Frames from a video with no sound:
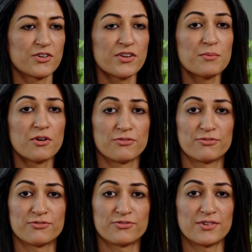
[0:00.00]
cream of
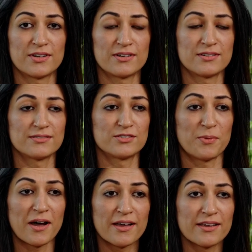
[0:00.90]
uh,
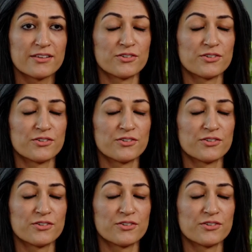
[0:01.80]
Dubai,